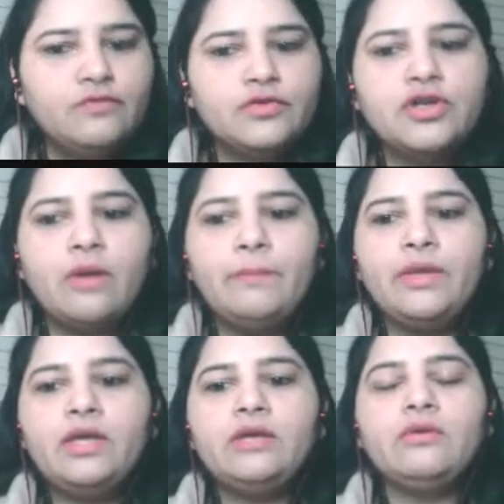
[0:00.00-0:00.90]
For
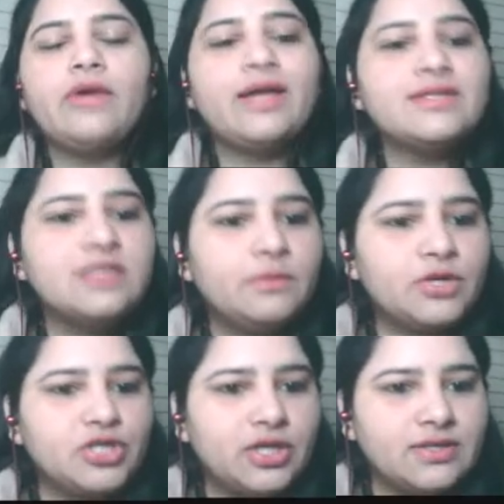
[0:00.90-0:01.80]
shopping, you can say
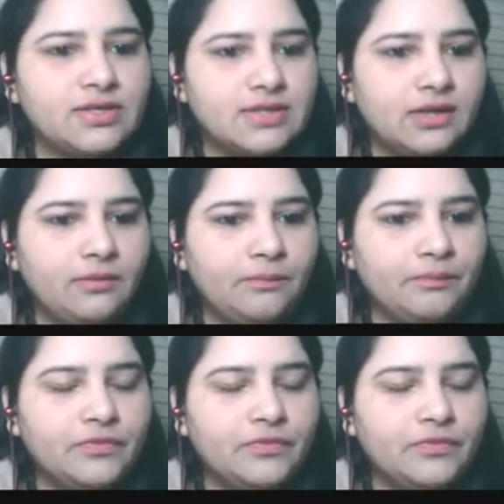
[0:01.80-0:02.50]
purchasing.